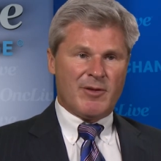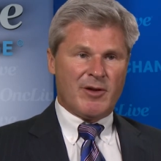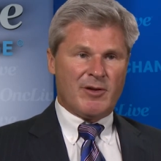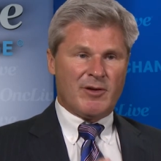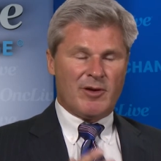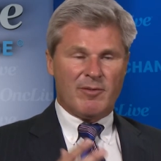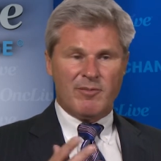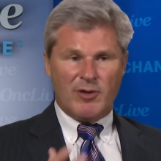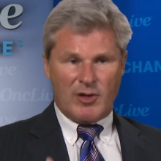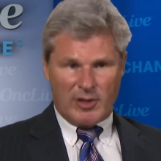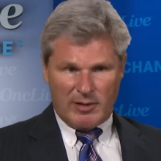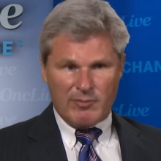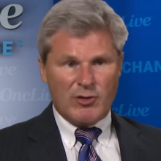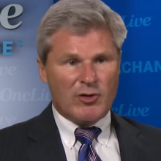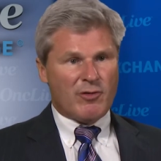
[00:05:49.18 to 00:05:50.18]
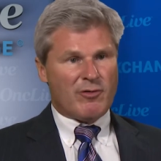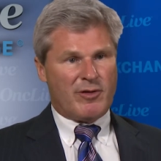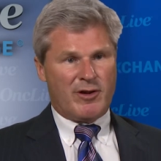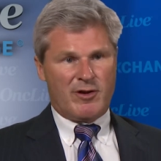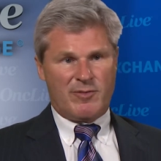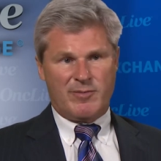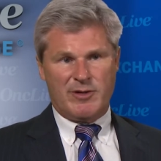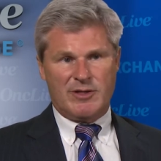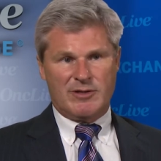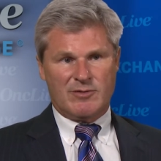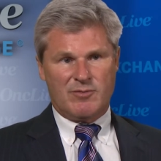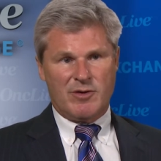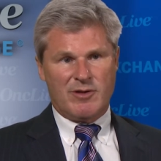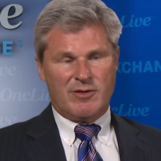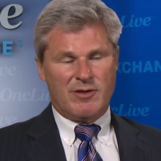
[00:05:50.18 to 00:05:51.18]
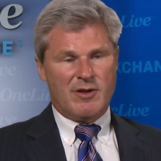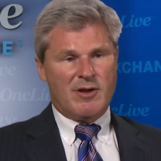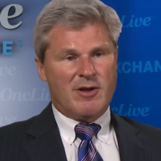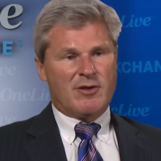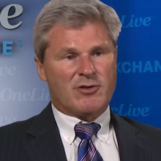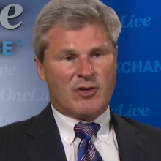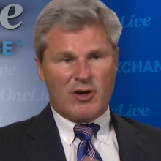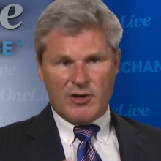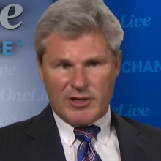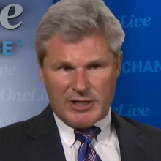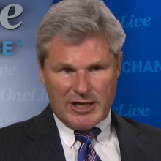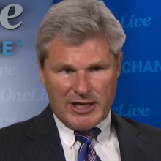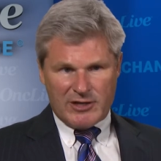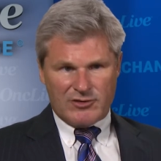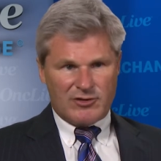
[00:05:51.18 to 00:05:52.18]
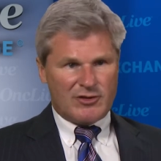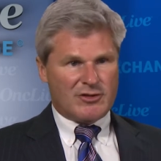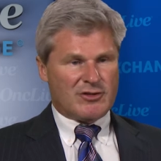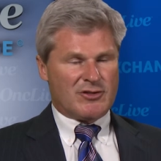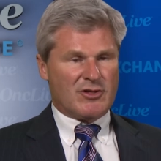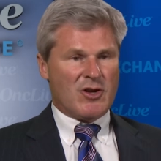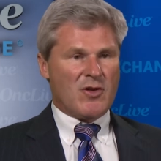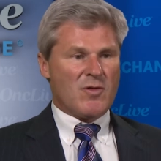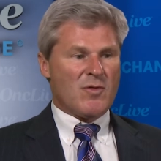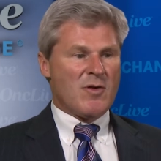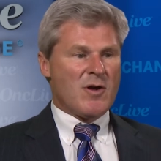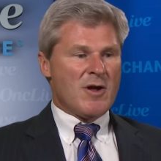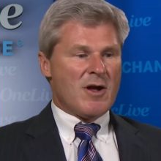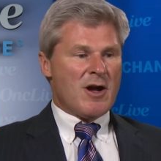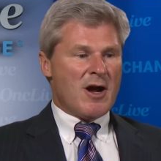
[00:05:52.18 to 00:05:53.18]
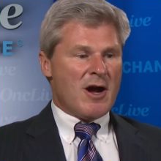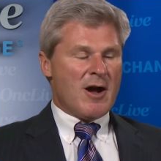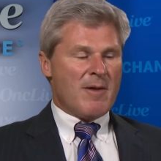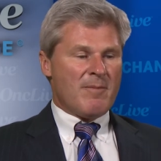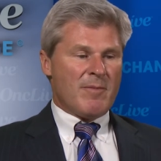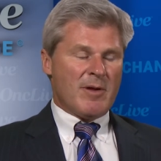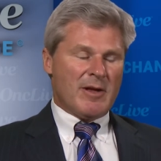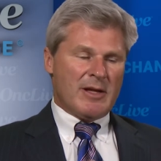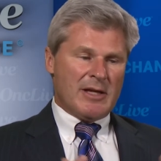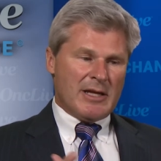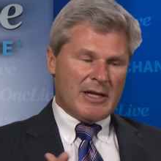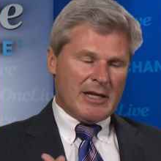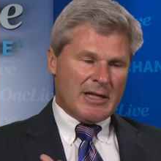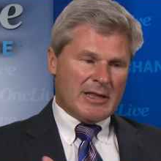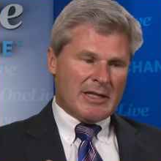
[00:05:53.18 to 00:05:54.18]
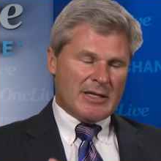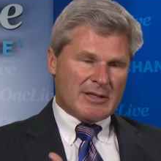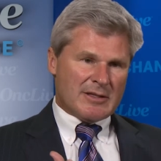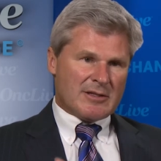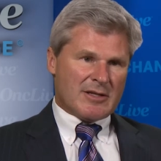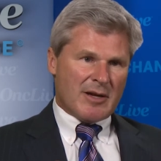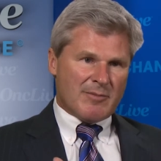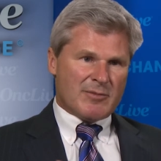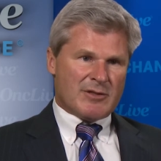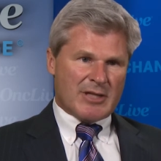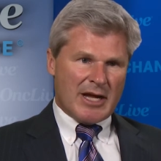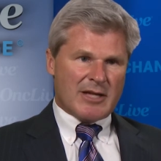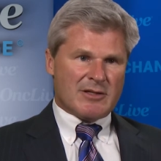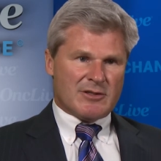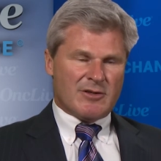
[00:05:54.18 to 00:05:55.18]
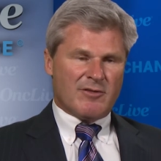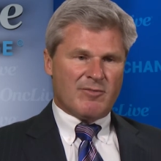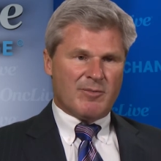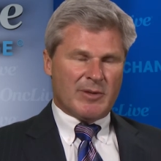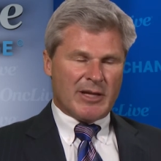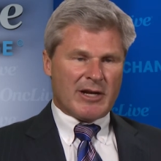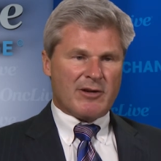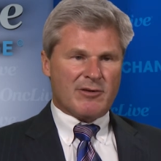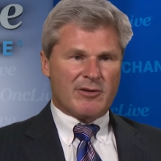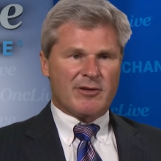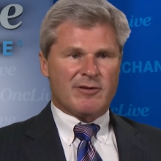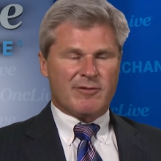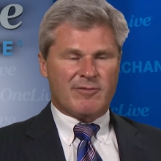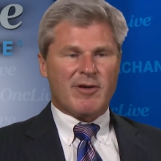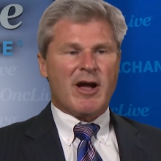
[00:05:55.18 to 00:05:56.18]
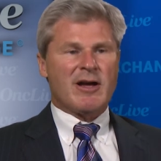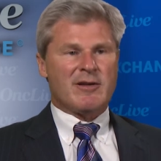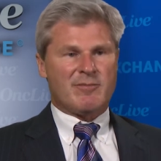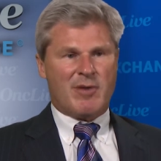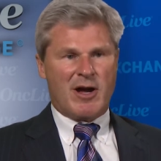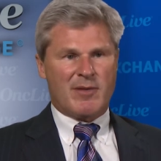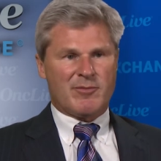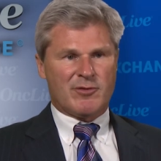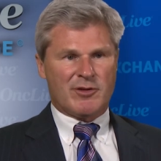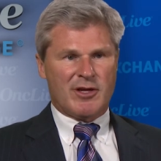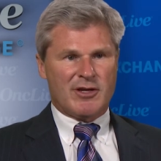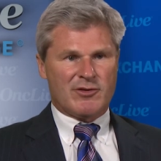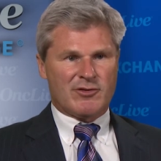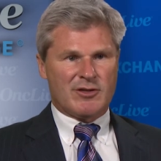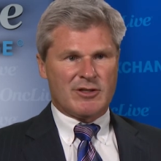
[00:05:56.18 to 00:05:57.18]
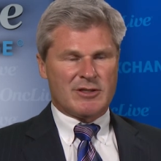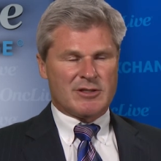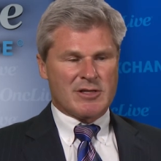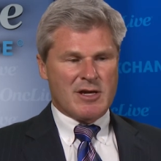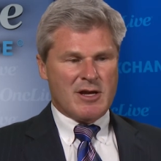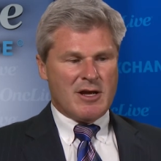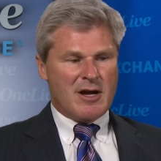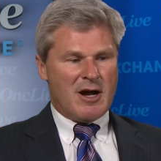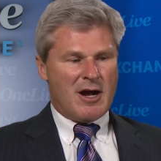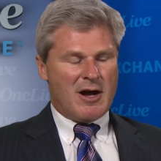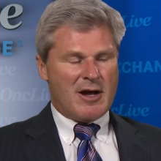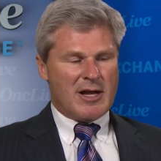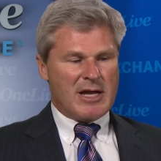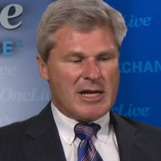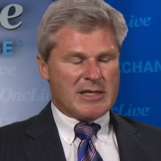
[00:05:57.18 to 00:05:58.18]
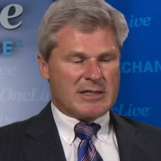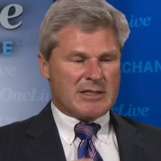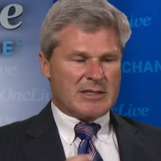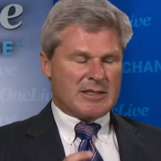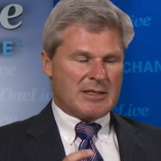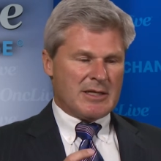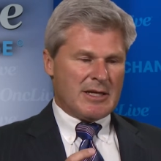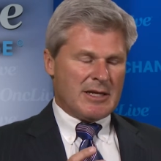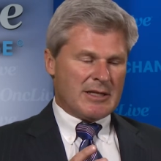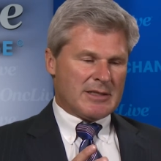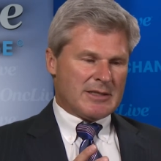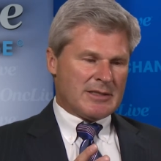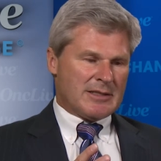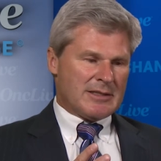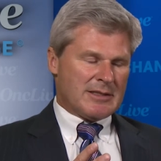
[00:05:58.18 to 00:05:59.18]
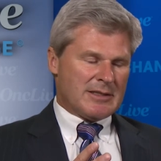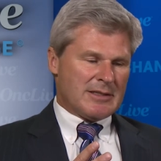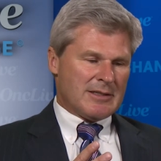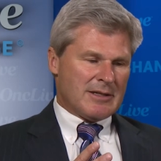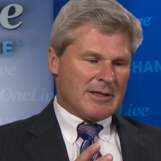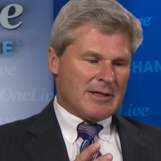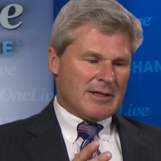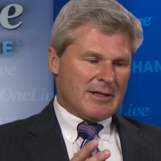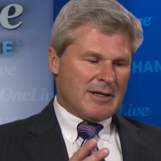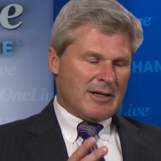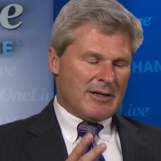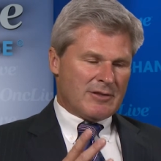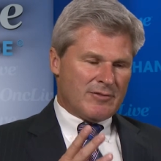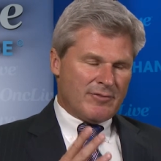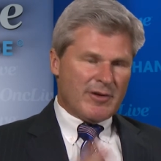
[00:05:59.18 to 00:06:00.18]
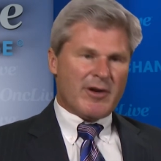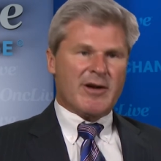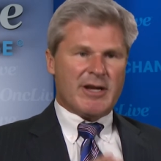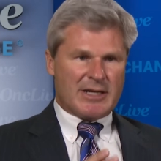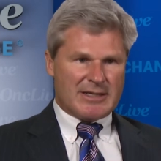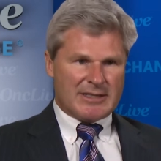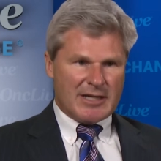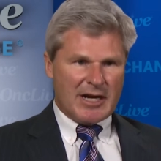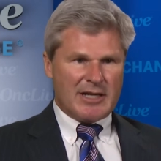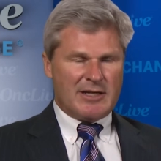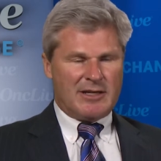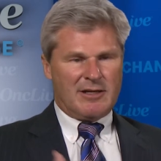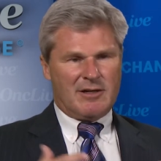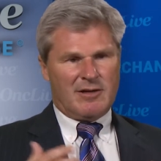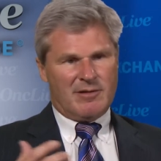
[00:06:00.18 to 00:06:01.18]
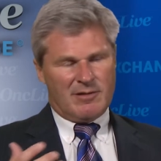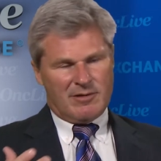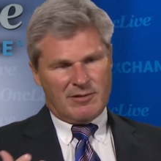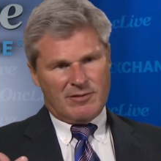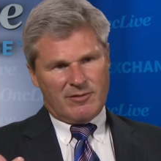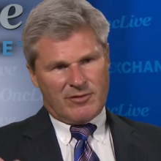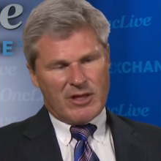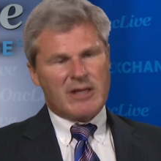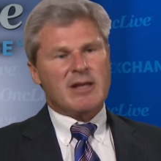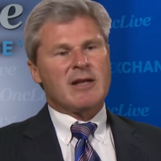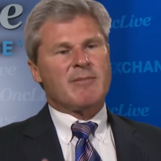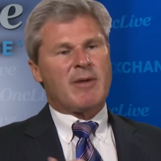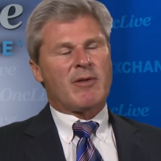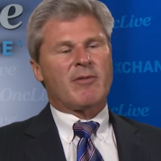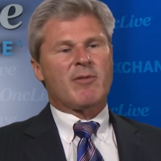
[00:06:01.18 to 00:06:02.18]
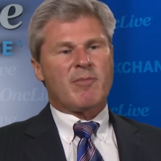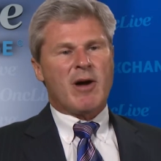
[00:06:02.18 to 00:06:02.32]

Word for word: uh, uh, immunotherapies with targeted agents. So um, in these subsets of molecularly defined populations, uh, it's, it's, it's very exciting uh, uh, thinking about the